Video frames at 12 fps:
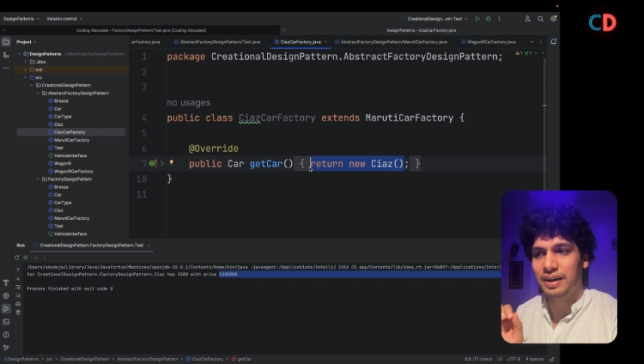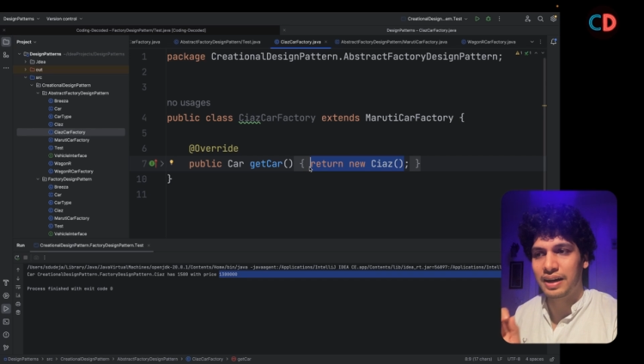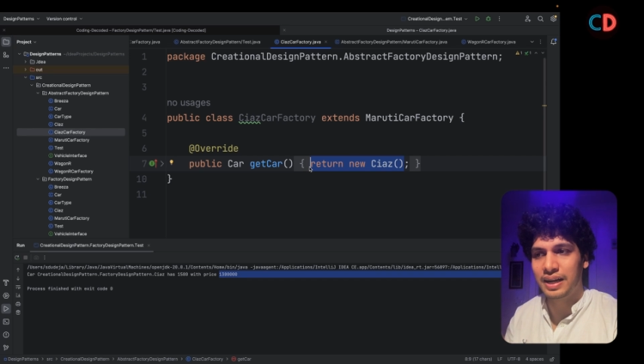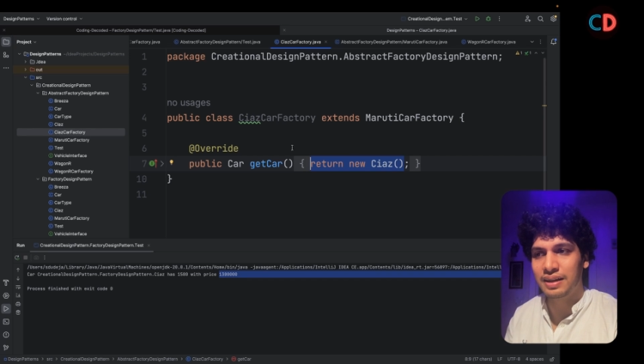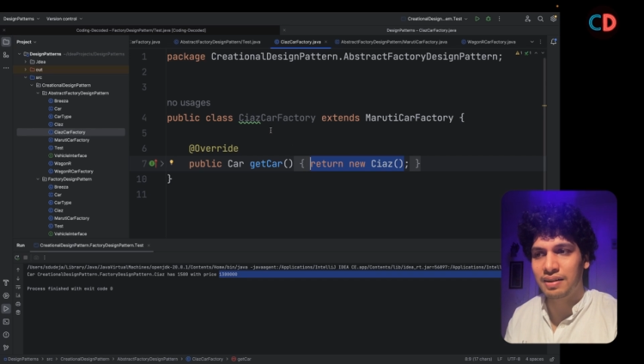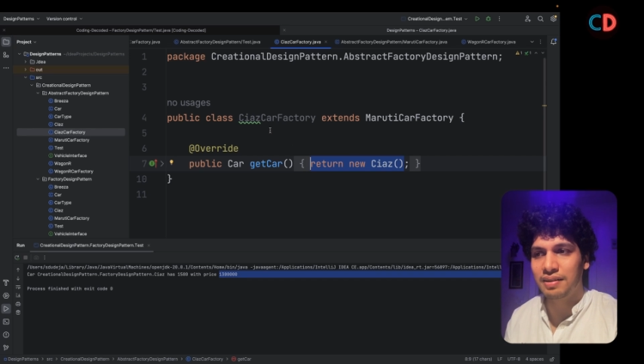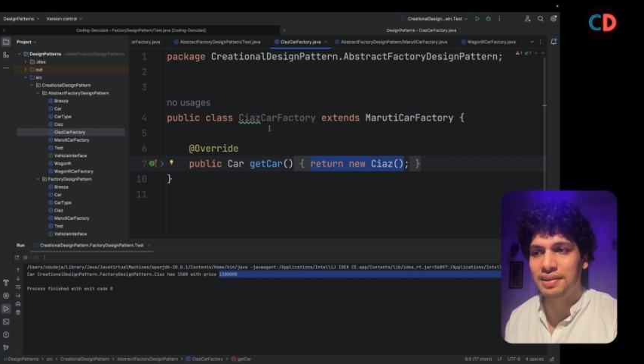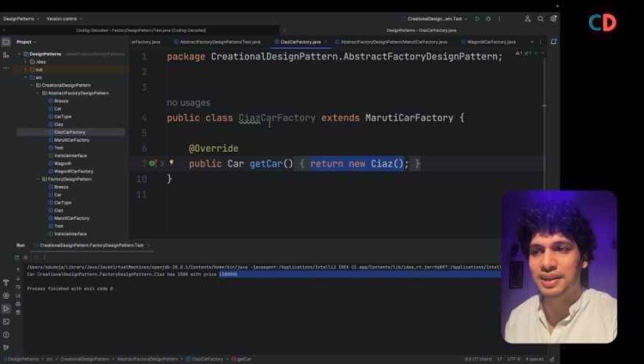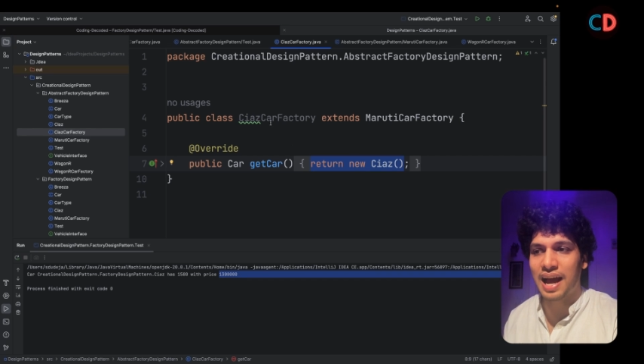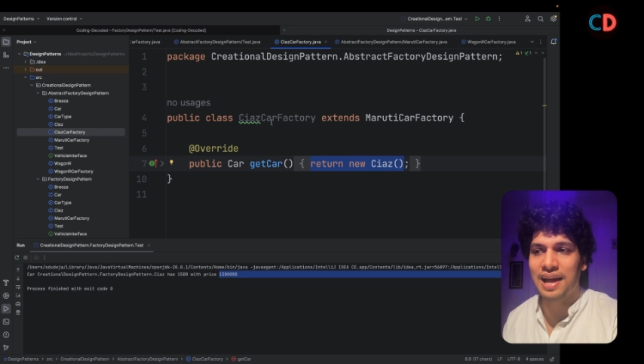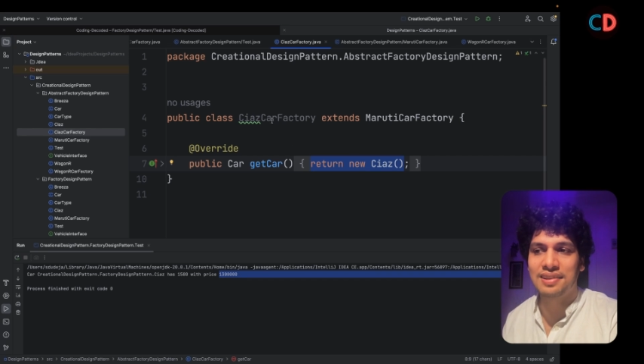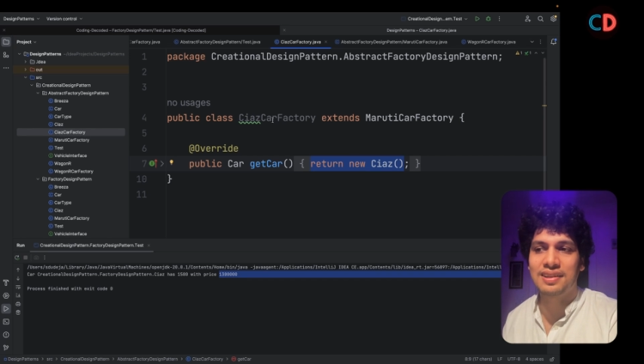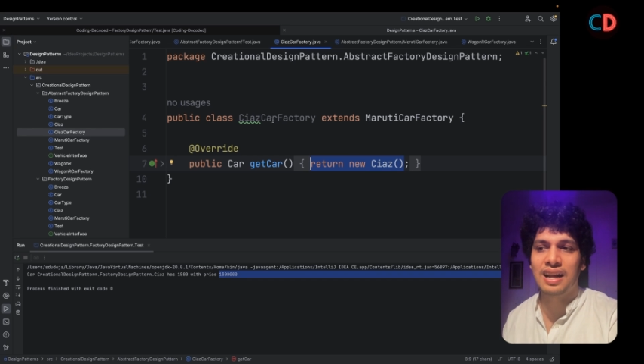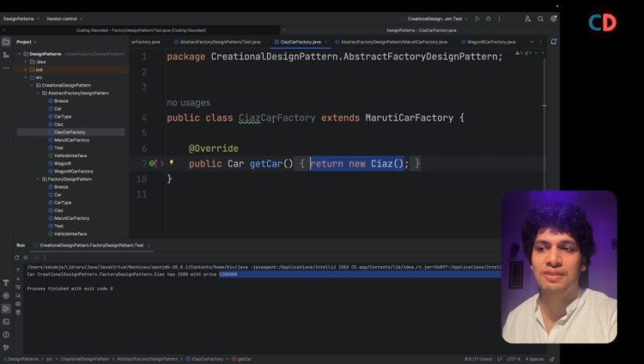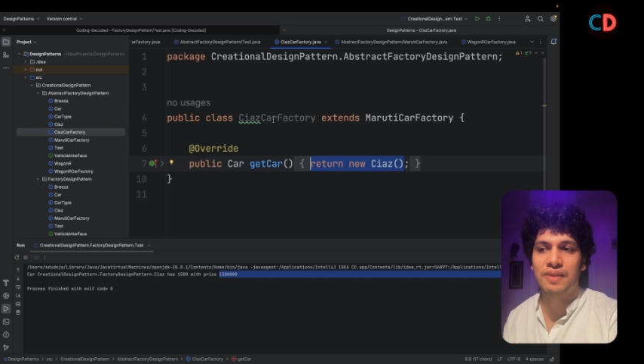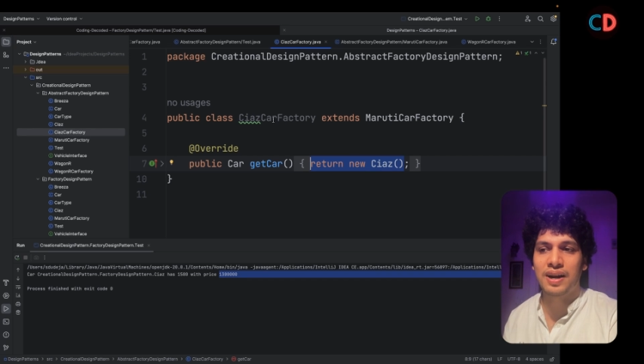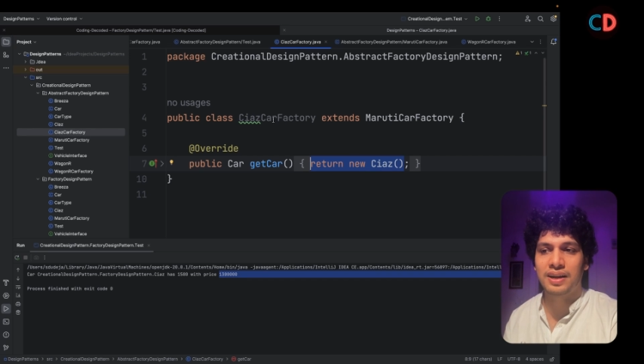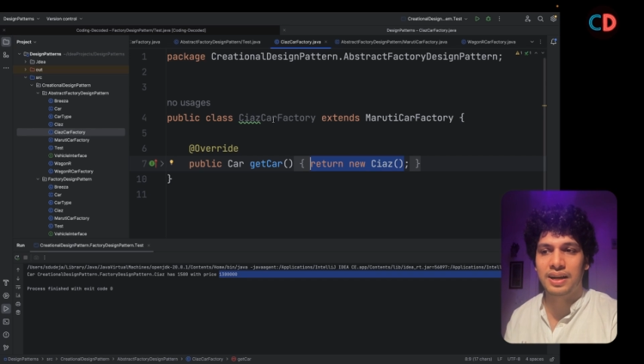In Ciaz car
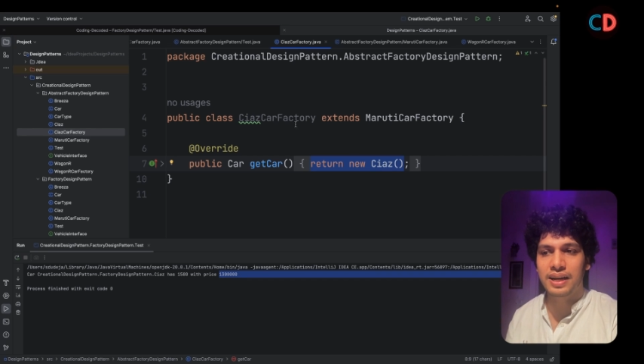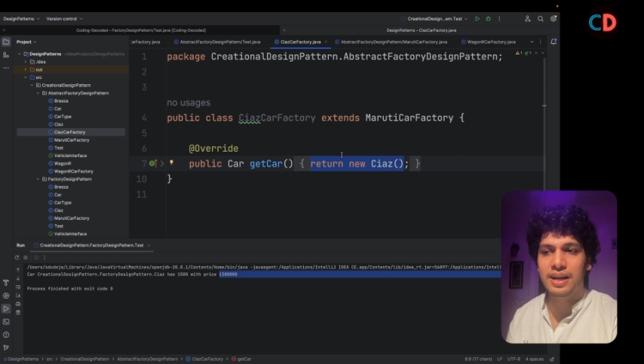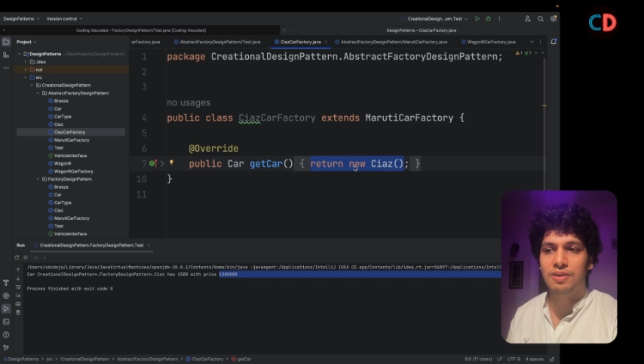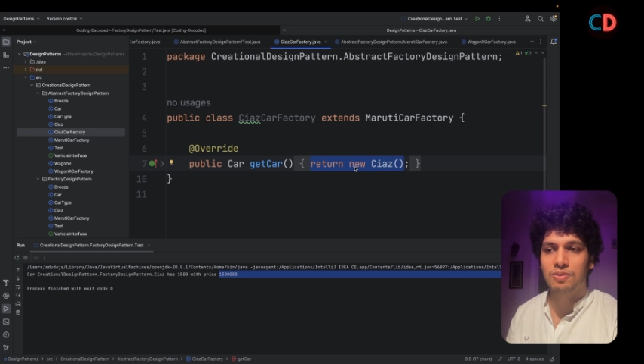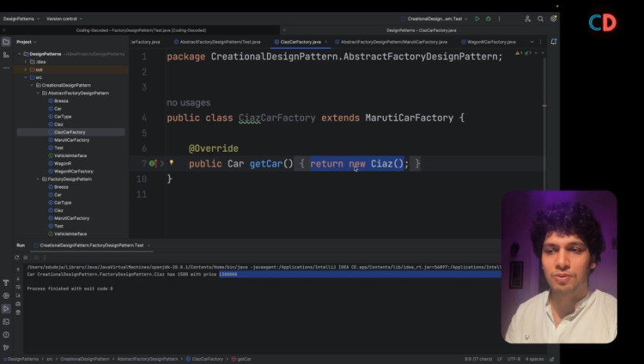factory,